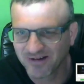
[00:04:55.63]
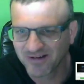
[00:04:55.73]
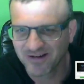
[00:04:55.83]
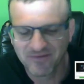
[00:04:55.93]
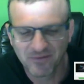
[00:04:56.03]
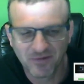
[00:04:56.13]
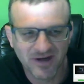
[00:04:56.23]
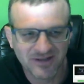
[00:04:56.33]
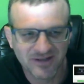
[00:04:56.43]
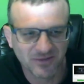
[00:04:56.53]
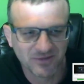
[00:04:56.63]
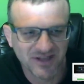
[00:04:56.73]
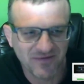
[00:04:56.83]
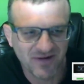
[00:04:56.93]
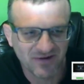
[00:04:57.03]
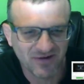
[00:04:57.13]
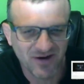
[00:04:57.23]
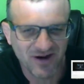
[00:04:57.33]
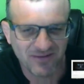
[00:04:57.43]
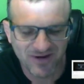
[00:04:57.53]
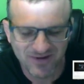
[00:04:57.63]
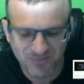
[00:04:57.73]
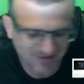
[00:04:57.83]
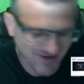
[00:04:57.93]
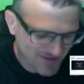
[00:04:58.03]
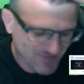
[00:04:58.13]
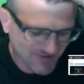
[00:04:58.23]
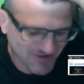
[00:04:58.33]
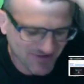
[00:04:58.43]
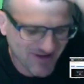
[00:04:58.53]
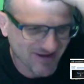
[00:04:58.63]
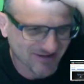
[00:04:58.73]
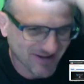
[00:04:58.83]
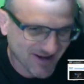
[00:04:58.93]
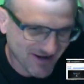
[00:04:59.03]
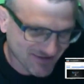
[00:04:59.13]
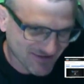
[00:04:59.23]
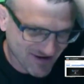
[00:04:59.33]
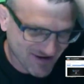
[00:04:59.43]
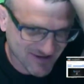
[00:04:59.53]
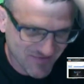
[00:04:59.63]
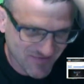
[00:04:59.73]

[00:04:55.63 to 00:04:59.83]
didn't even realize it was 7 o'clock. I'm like, what time is our thing? Is it 8 o'clock, 7